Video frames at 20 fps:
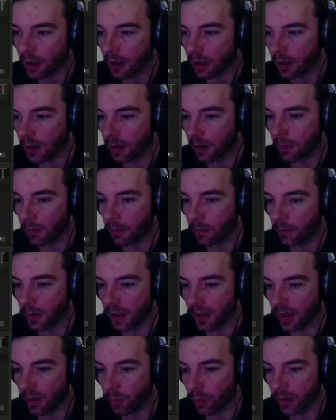
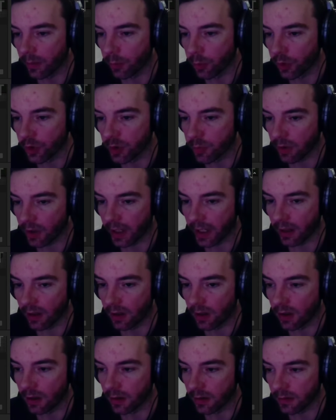And then we're multiplying
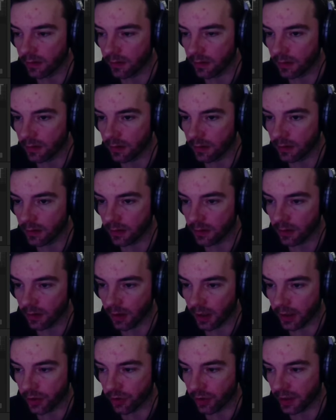our
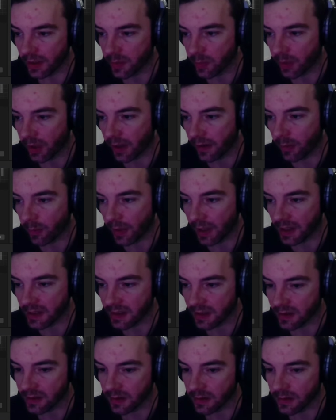line trace by the max
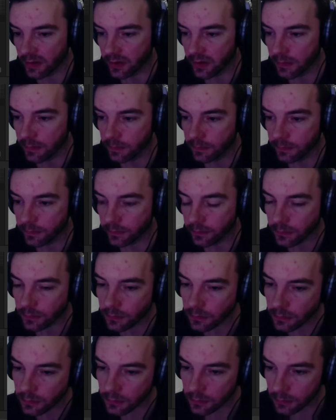distance.
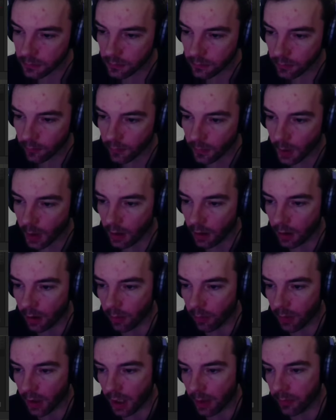
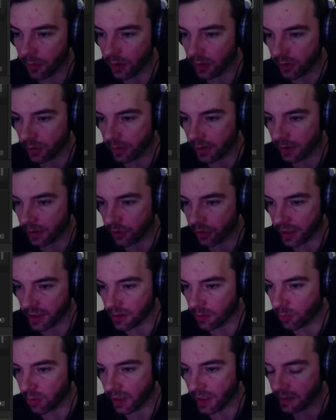I'm not doing trace
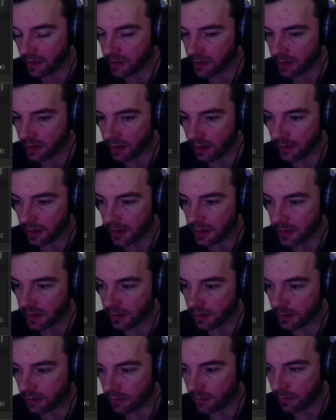complex in this,
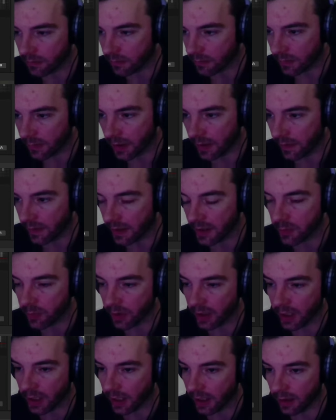but
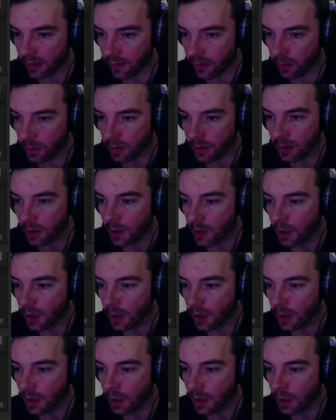you can if you want.